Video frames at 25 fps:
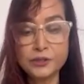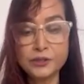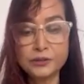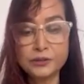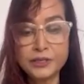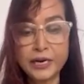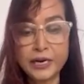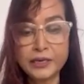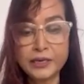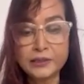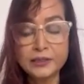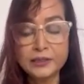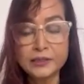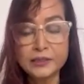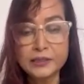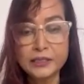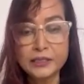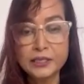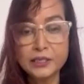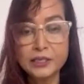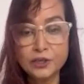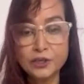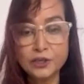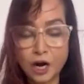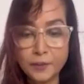to take this
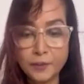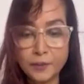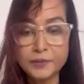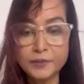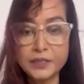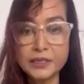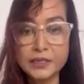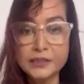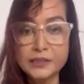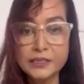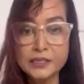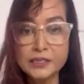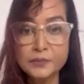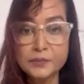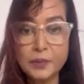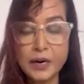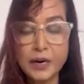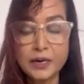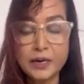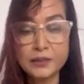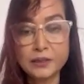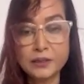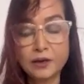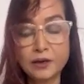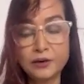and adopt this as
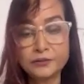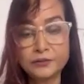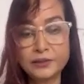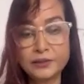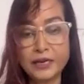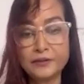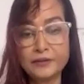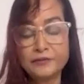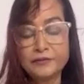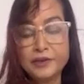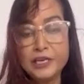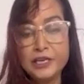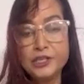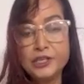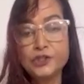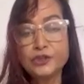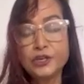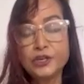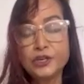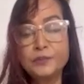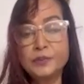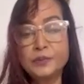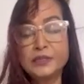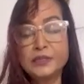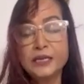part of their field
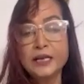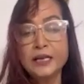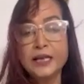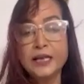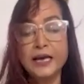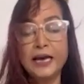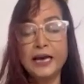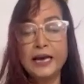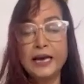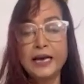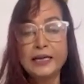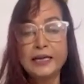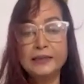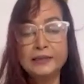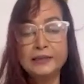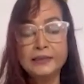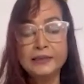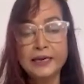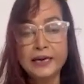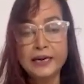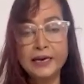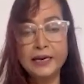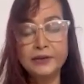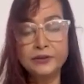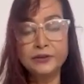trips and
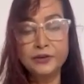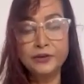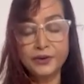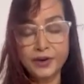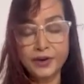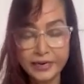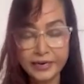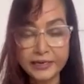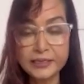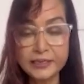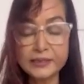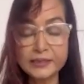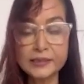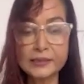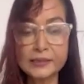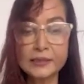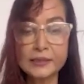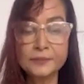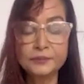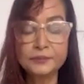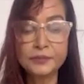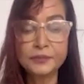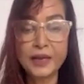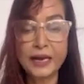their credits,